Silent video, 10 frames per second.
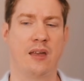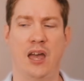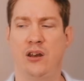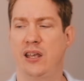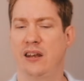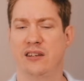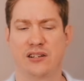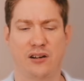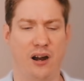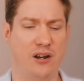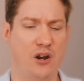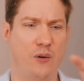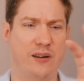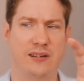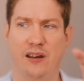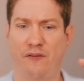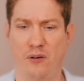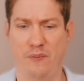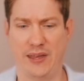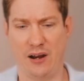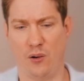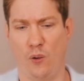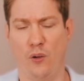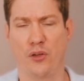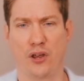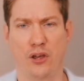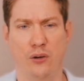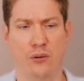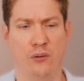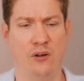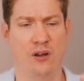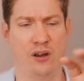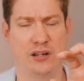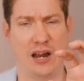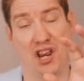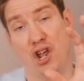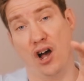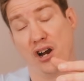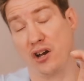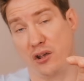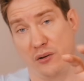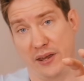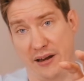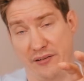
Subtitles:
And you can start noticing from that older you, that younger you that